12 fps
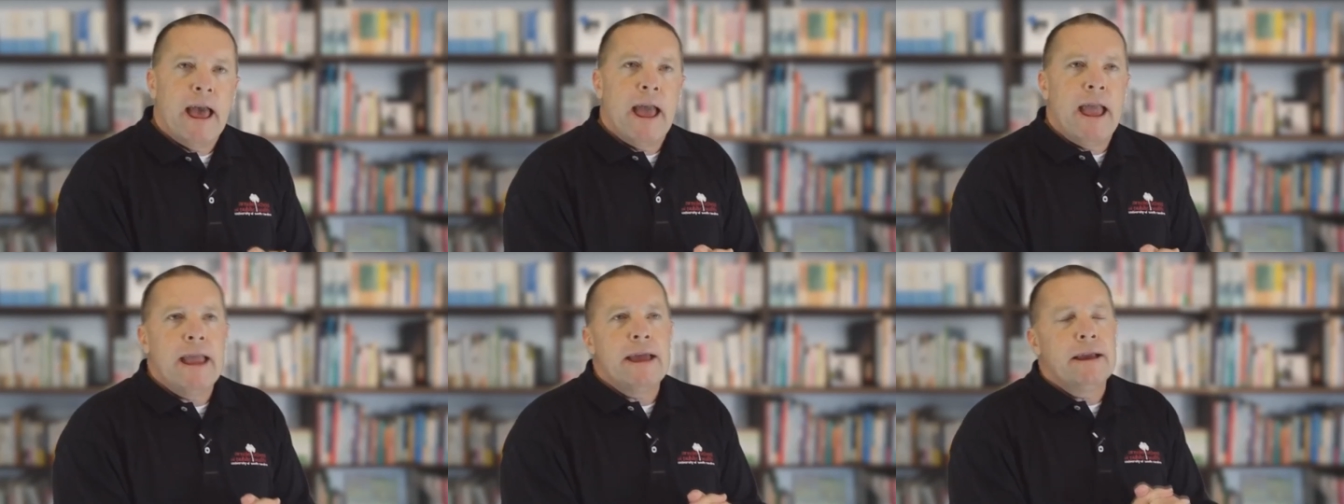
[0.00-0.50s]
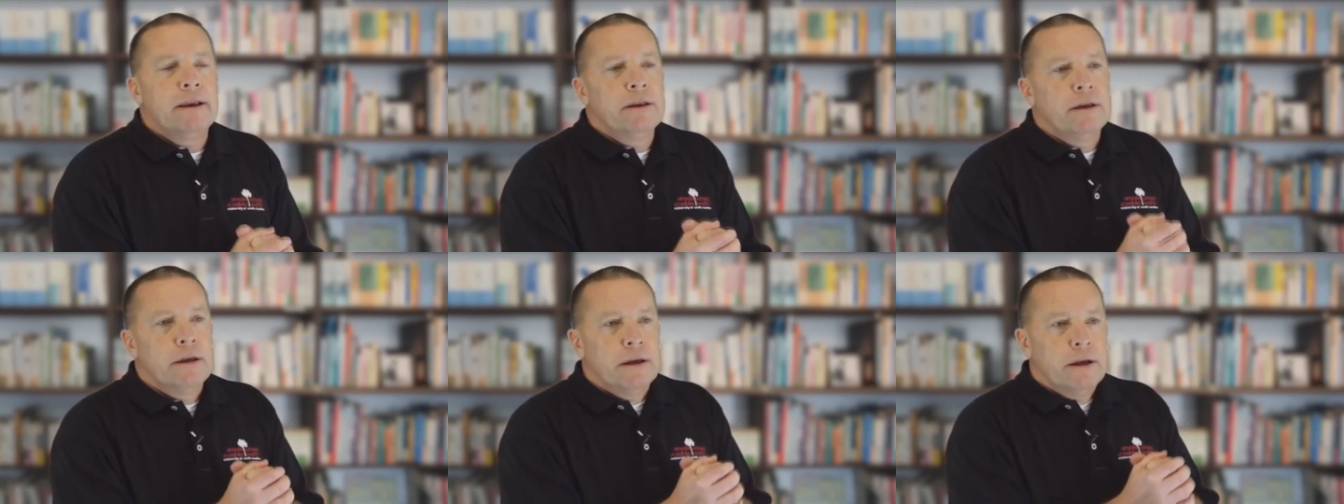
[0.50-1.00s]

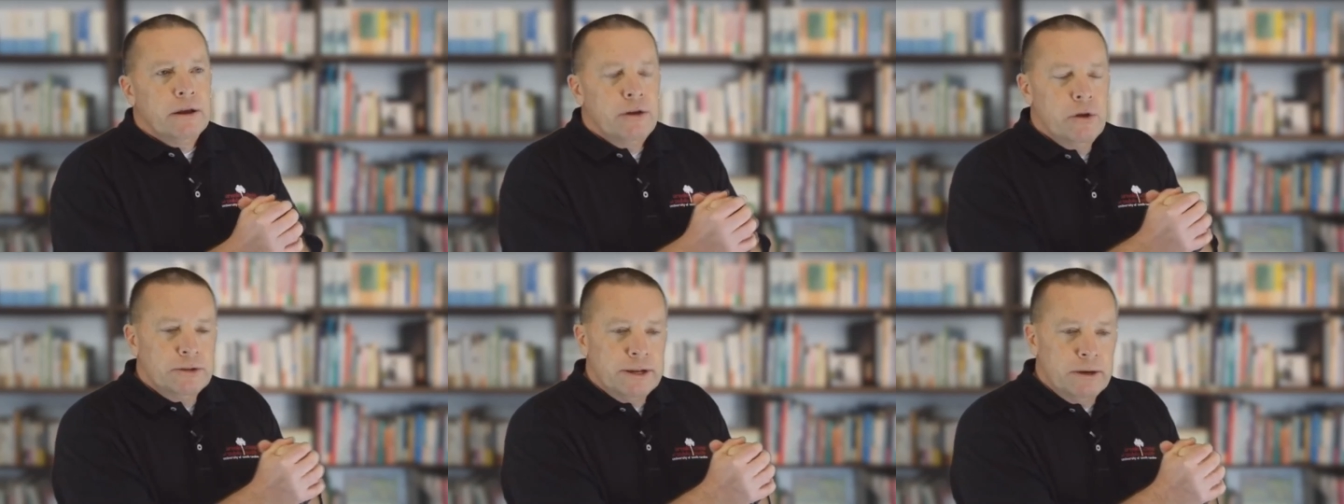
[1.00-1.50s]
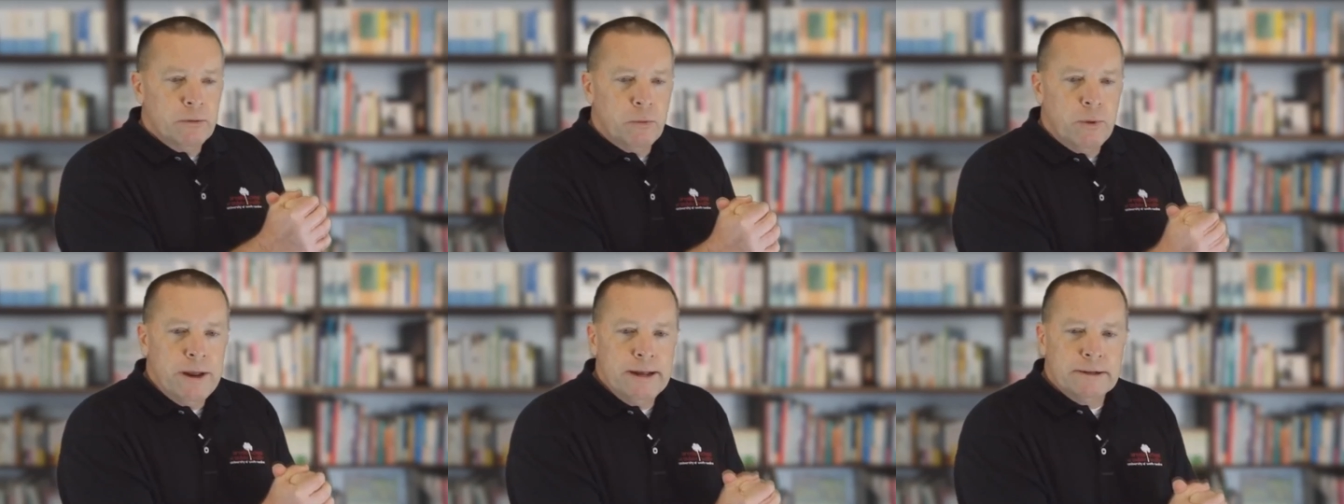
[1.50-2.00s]
and
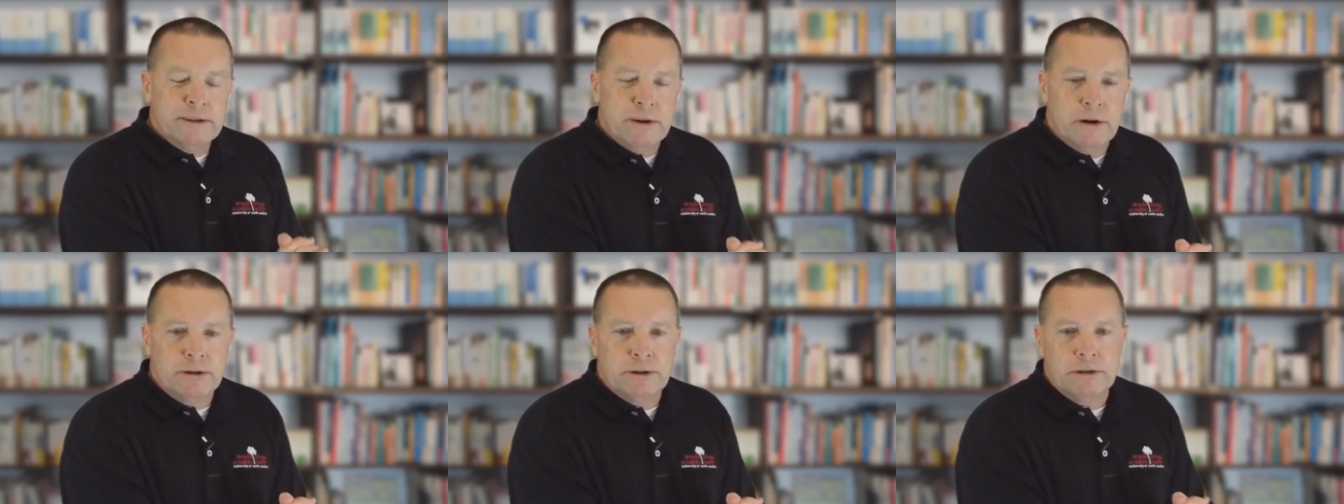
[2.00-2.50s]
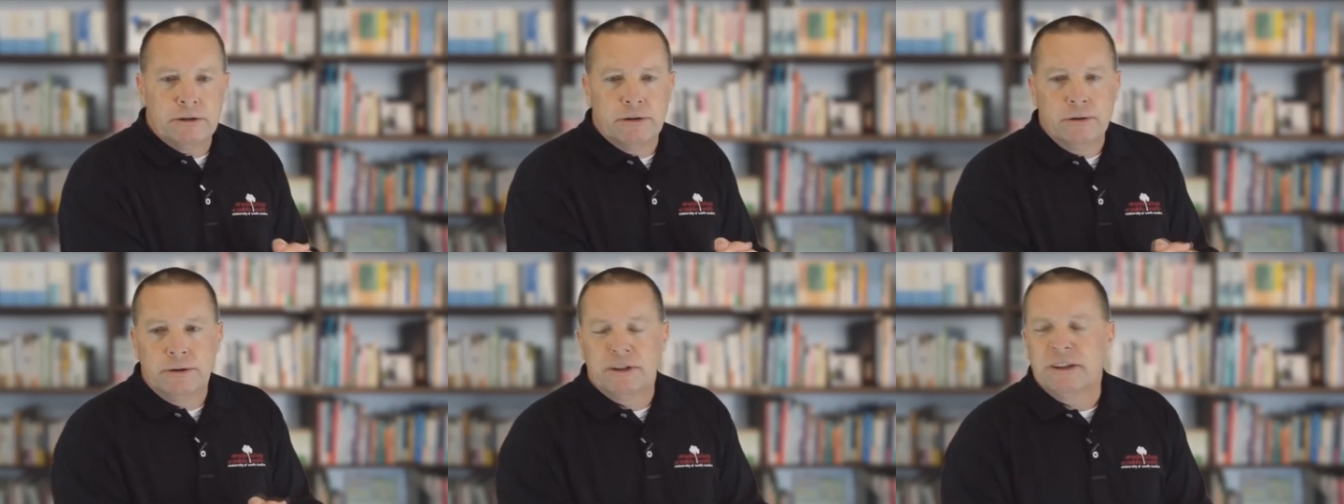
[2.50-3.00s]
using research
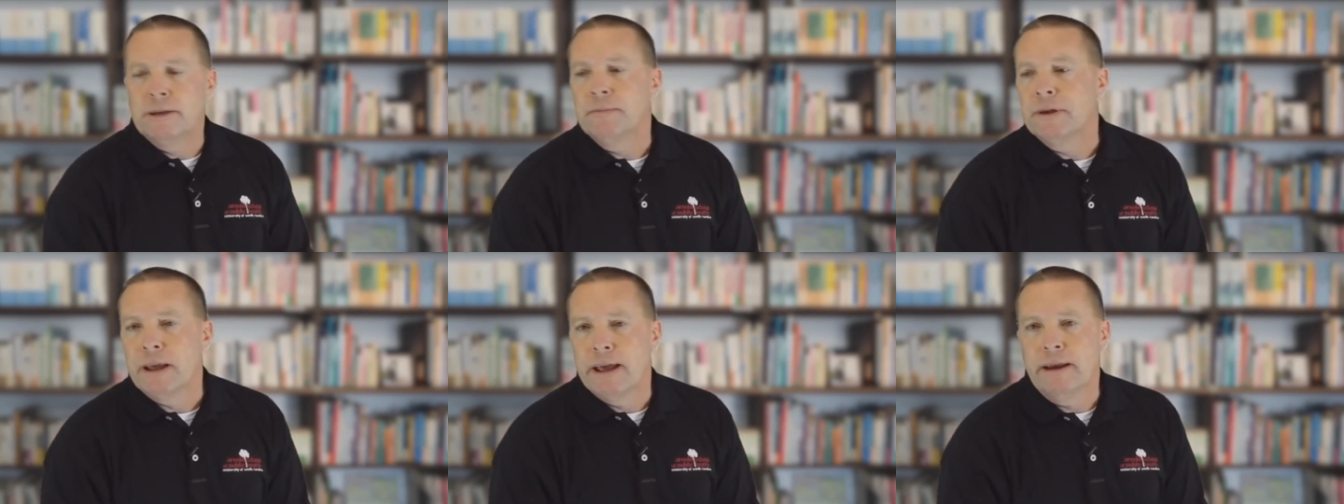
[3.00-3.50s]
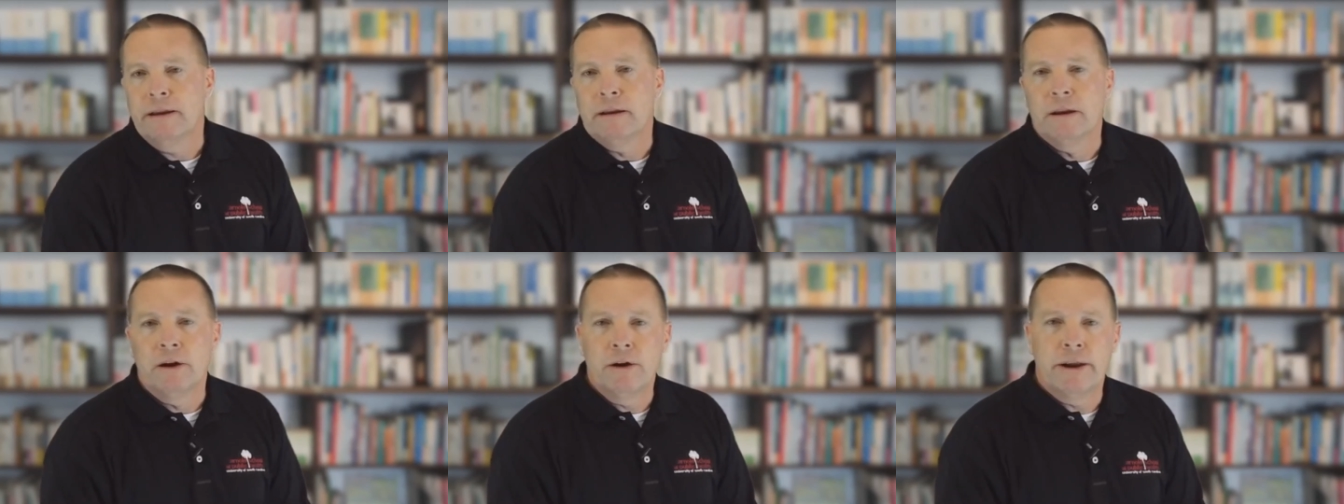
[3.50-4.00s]
to stimulate
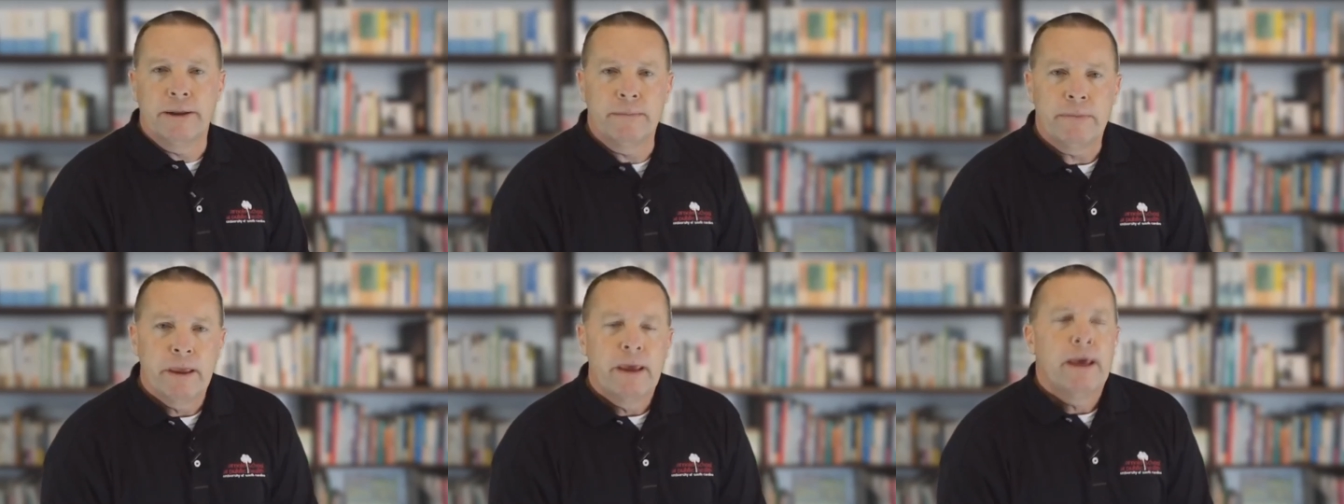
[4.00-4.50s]
learning